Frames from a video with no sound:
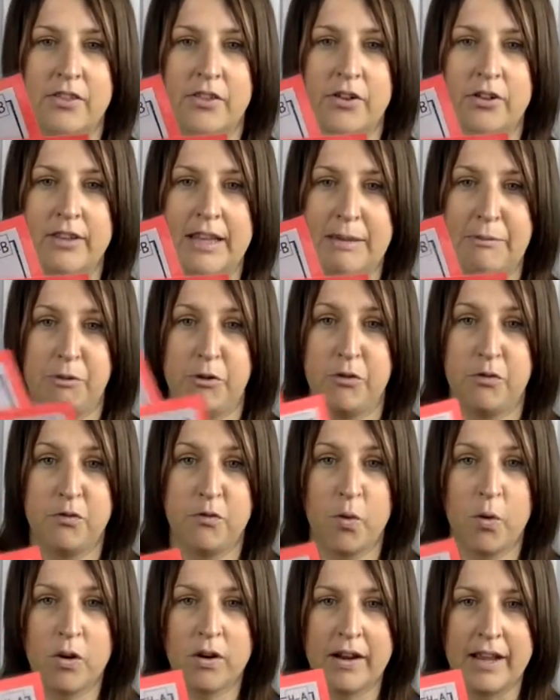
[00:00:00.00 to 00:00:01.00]
they're labeled
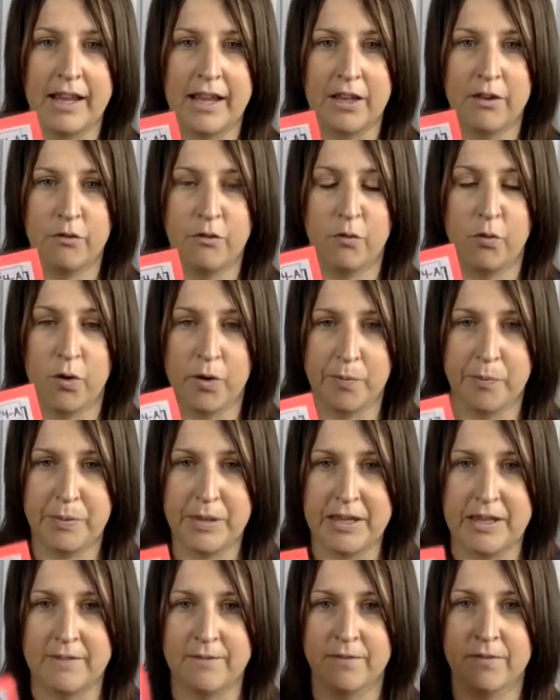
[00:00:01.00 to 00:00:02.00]
4A and
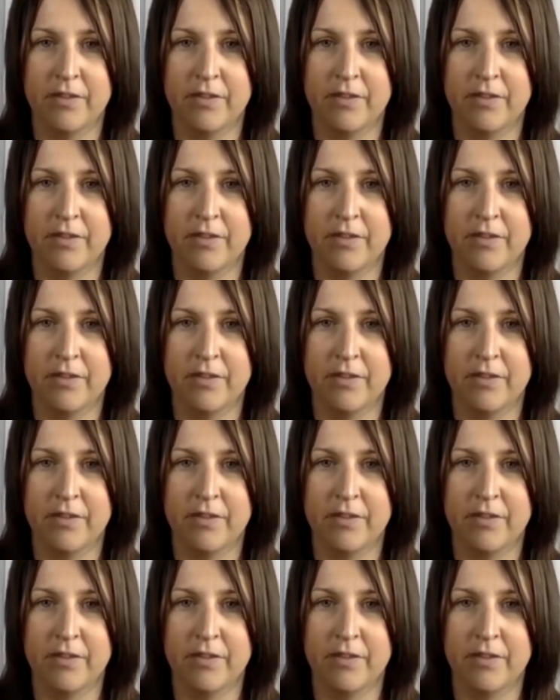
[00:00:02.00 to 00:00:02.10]
4B.